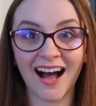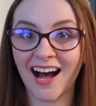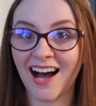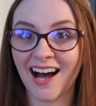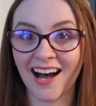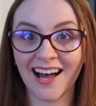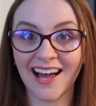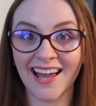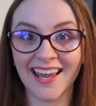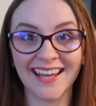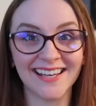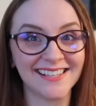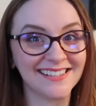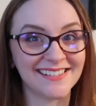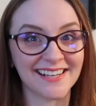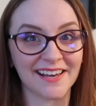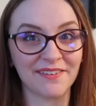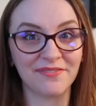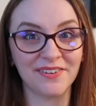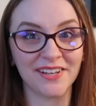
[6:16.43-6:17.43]
i
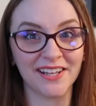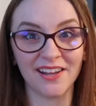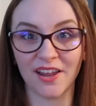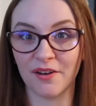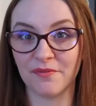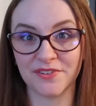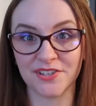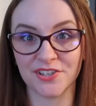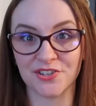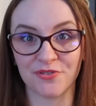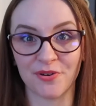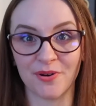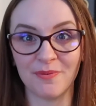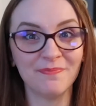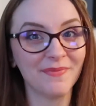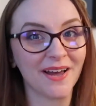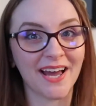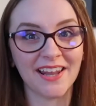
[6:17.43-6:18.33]
definitely loved this room